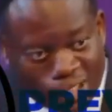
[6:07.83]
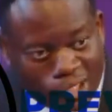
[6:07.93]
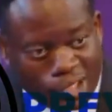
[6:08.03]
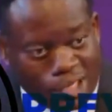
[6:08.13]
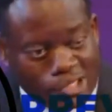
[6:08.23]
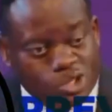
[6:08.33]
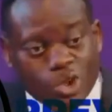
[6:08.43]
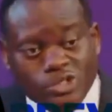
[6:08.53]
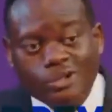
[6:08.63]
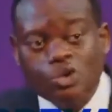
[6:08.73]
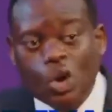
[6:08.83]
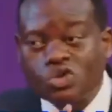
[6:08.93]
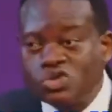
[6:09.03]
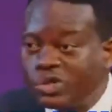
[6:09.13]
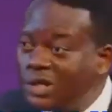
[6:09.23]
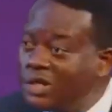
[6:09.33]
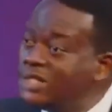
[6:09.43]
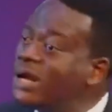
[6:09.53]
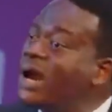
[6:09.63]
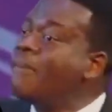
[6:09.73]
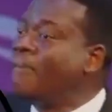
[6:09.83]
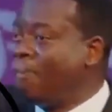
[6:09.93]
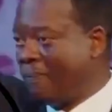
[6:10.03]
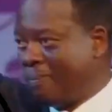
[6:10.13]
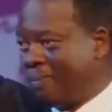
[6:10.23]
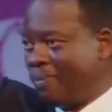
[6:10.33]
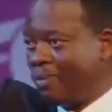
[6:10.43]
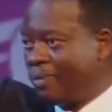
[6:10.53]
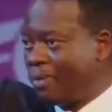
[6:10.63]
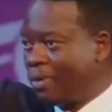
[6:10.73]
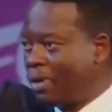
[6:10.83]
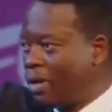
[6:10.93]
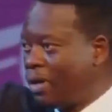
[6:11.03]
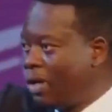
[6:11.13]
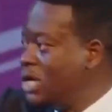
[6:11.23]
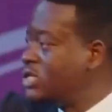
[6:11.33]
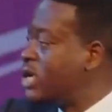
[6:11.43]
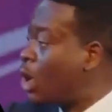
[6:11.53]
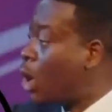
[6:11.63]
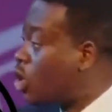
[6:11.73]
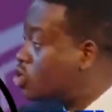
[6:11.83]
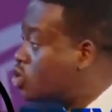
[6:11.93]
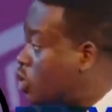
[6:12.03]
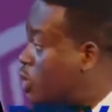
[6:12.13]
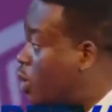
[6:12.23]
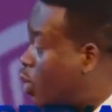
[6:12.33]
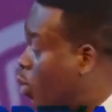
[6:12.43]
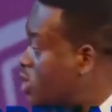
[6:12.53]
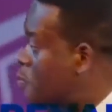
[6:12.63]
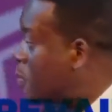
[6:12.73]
It is not a doctrine, it's a realm. It's in custody of the Holy Spirit,